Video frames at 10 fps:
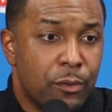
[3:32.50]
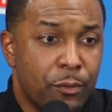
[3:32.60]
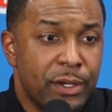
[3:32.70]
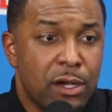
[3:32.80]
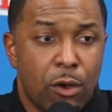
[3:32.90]

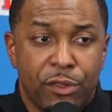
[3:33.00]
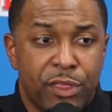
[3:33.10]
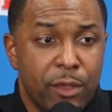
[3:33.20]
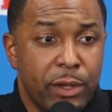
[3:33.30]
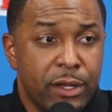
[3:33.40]
the only
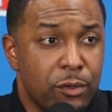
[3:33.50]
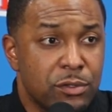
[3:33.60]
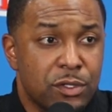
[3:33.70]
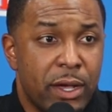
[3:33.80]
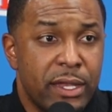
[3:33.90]
thing we can
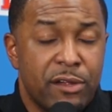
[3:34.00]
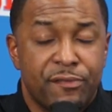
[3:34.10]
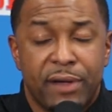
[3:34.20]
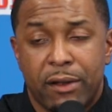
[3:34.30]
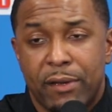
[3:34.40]
do is go out there
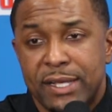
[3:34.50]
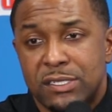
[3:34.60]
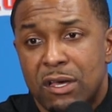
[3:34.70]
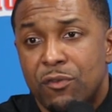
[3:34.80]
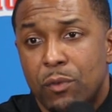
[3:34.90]
and fight our
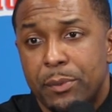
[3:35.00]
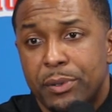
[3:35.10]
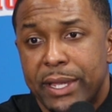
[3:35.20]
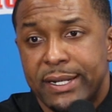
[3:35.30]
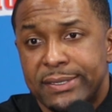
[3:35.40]
ass off one
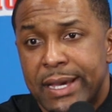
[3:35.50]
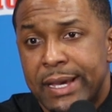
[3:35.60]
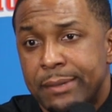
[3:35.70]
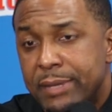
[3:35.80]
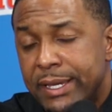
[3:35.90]
play at a
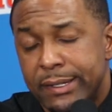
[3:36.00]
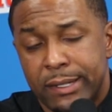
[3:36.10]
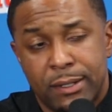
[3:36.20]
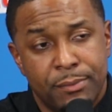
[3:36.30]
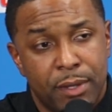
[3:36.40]
time. And
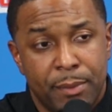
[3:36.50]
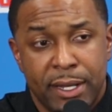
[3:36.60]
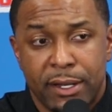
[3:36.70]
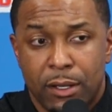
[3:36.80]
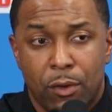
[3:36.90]
I
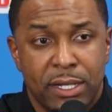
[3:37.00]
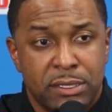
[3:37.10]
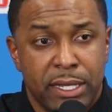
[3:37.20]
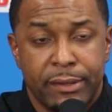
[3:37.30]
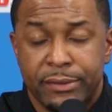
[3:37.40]
mean, and go
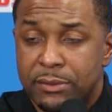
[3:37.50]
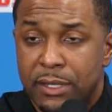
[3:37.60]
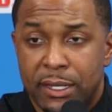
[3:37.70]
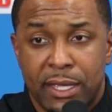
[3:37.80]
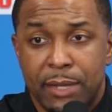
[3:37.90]
out there
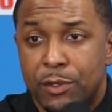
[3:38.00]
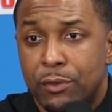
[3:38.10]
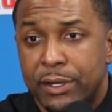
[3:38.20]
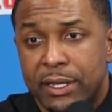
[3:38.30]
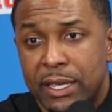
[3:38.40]
and keep
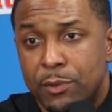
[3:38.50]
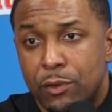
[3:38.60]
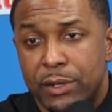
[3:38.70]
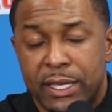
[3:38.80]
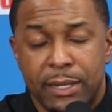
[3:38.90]
doing it.
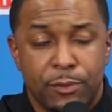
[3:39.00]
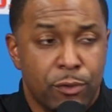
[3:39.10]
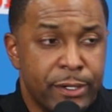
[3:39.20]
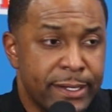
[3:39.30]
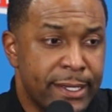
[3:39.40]

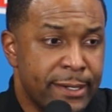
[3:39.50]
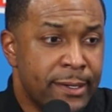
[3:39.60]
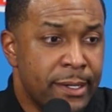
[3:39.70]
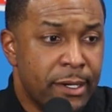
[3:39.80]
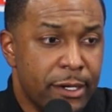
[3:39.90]
And
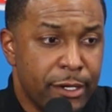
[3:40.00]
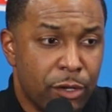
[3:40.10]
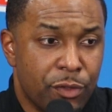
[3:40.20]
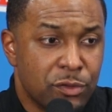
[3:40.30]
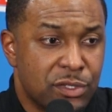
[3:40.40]
you
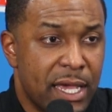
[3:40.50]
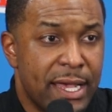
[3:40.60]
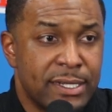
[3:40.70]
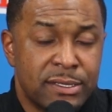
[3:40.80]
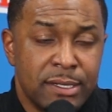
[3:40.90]
know, those
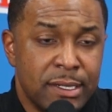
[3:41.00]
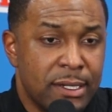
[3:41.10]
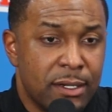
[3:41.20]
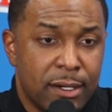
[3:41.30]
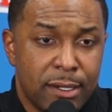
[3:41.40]
guys,
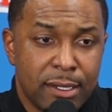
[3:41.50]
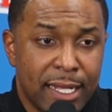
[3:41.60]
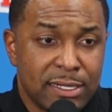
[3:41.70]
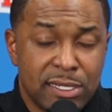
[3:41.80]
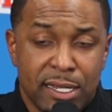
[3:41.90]

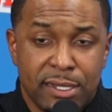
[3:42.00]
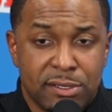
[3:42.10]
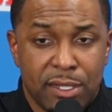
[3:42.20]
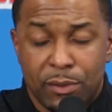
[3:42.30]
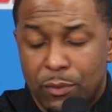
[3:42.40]
like I said,
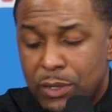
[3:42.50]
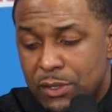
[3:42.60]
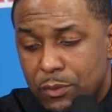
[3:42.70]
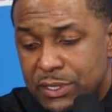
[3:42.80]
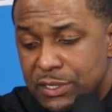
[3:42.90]
it
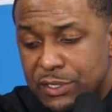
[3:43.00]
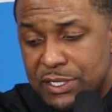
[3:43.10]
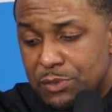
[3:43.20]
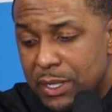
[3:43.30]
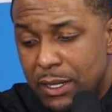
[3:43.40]
wasn't
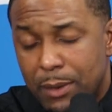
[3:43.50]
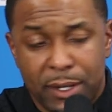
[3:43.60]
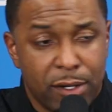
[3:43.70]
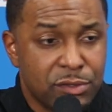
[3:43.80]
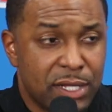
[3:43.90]
just me. I
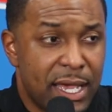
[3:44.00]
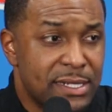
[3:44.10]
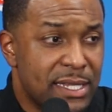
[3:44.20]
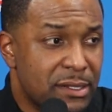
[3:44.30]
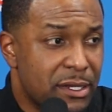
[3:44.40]
mean, those
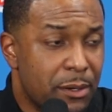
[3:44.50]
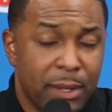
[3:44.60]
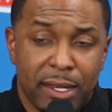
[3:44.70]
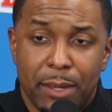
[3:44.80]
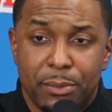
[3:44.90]
guys out there,
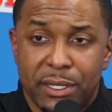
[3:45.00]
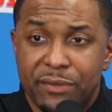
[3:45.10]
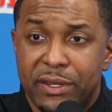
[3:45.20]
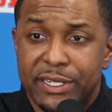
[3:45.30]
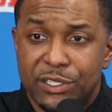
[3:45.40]
man, they
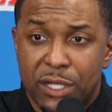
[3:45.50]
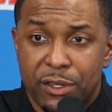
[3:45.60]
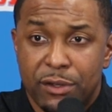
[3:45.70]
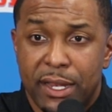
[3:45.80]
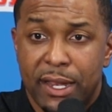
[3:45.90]
believed in each
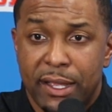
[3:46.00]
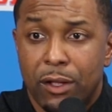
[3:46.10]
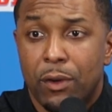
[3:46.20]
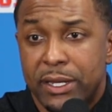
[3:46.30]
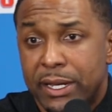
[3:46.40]
other that they can
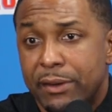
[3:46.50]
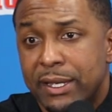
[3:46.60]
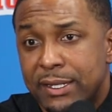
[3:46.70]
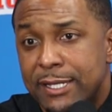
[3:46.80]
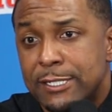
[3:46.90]
go out there and
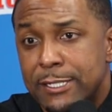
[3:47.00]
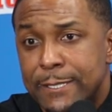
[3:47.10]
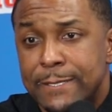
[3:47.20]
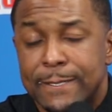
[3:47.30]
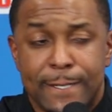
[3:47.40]
get that
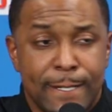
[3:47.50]
done.